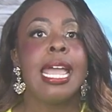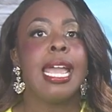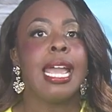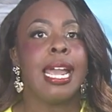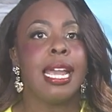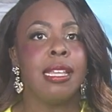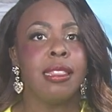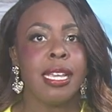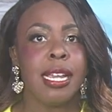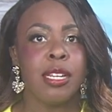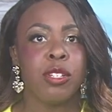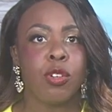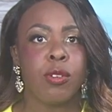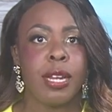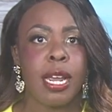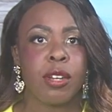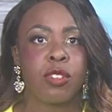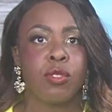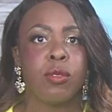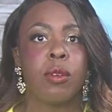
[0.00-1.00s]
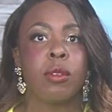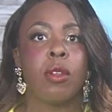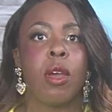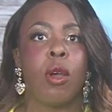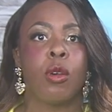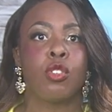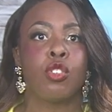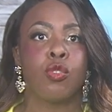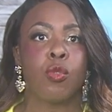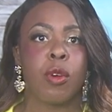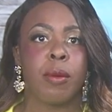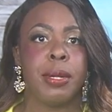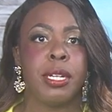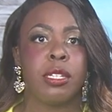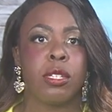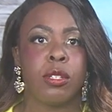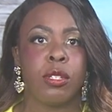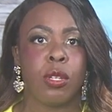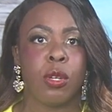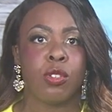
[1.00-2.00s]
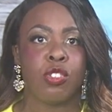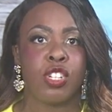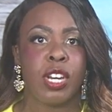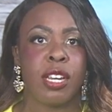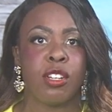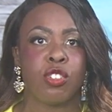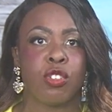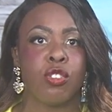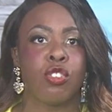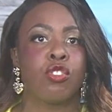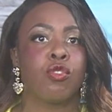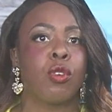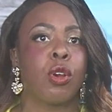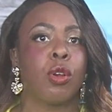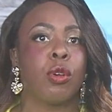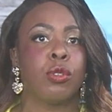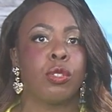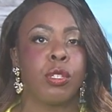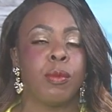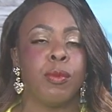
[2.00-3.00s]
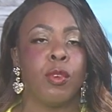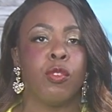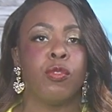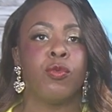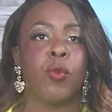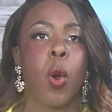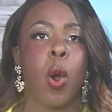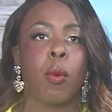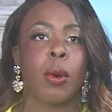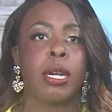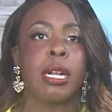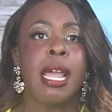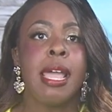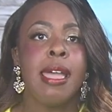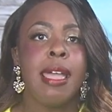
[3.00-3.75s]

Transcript: and the International Longshoremen's Association struggle to move forward.